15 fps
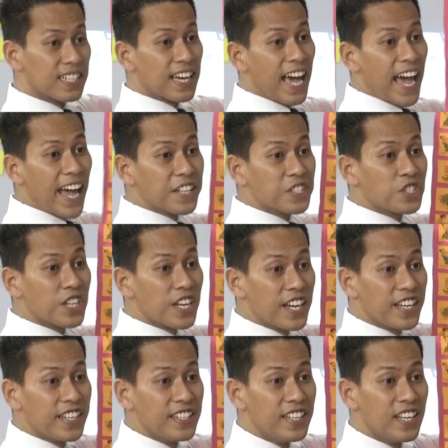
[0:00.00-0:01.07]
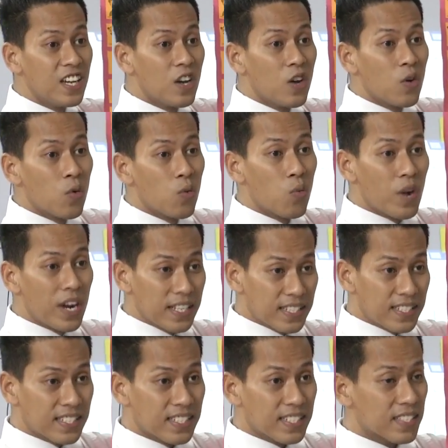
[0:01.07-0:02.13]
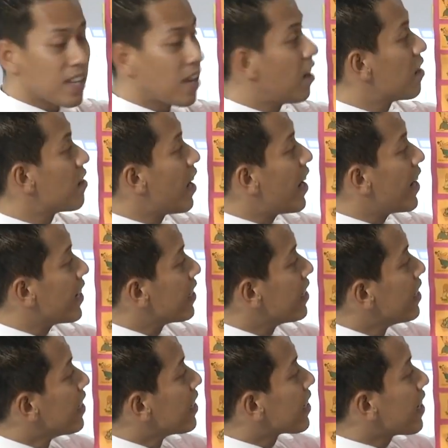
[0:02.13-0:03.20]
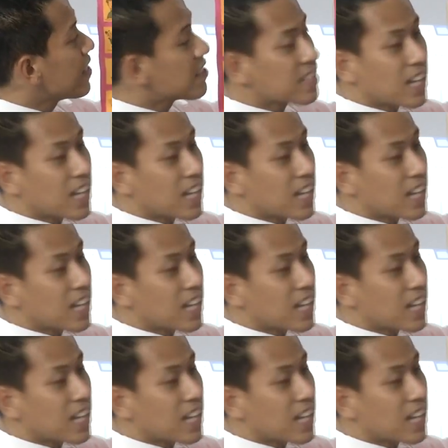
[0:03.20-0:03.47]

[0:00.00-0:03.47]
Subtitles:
the action words. Alright. Can